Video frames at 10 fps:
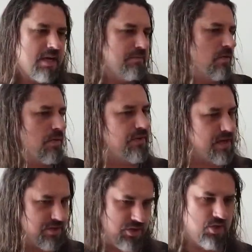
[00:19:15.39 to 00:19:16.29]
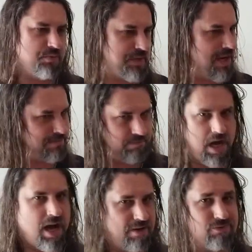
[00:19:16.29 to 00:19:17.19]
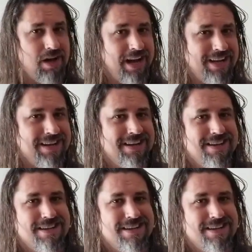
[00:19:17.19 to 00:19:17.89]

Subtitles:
But we've got a souped up, hot rodded